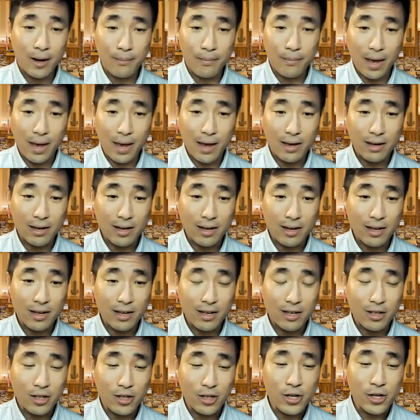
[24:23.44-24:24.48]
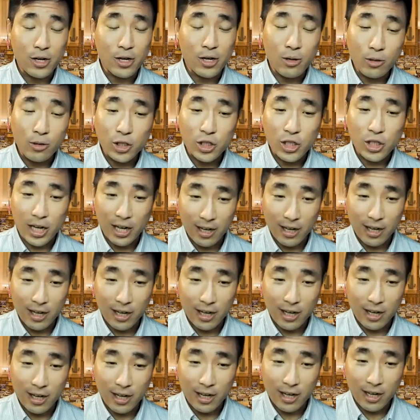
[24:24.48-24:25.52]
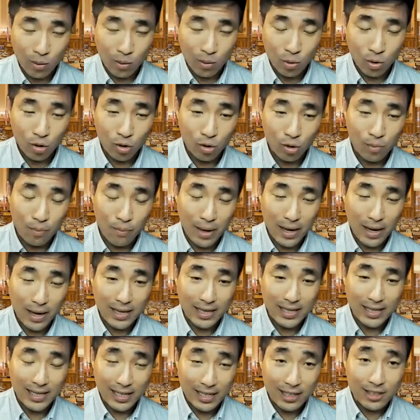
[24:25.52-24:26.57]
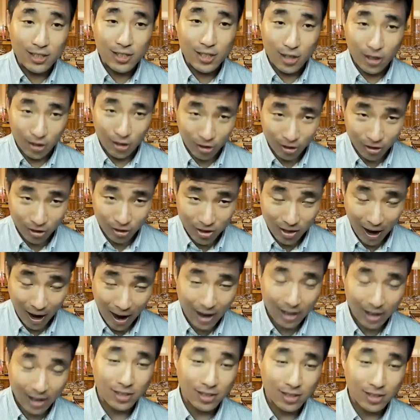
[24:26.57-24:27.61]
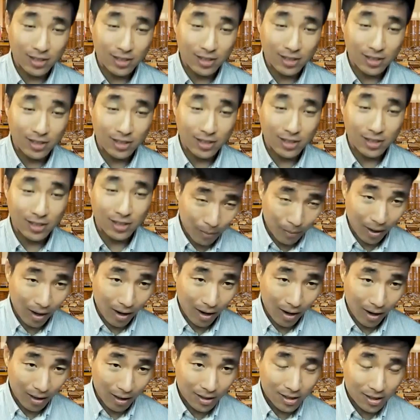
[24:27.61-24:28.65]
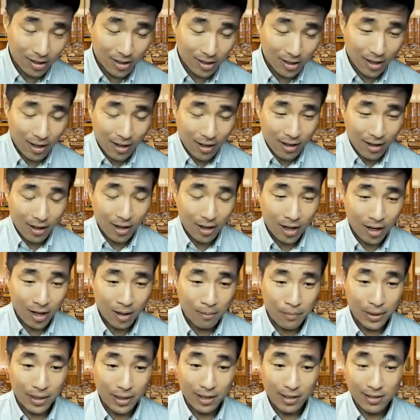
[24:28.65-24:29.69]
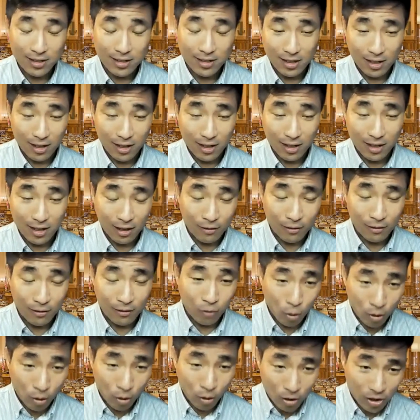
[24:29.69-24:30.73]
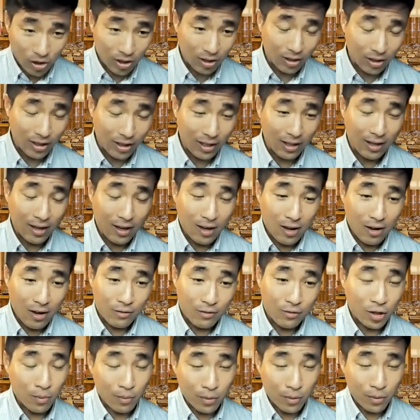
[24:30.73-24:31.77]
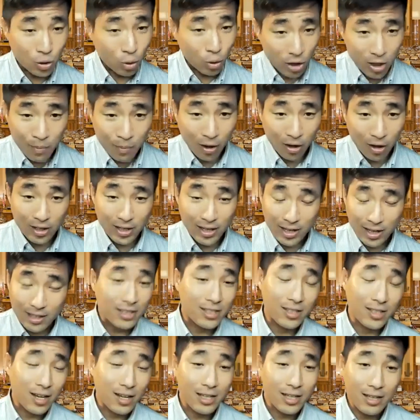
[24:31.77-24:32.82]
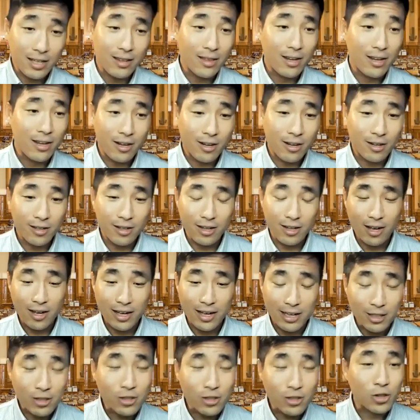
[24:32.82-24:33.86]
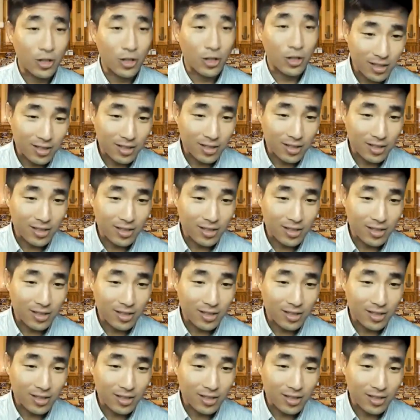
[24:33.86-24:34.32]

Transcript: any new changes that will make it easier to access the ballot box. Because unfortunately, for the majority party, it is not in their interest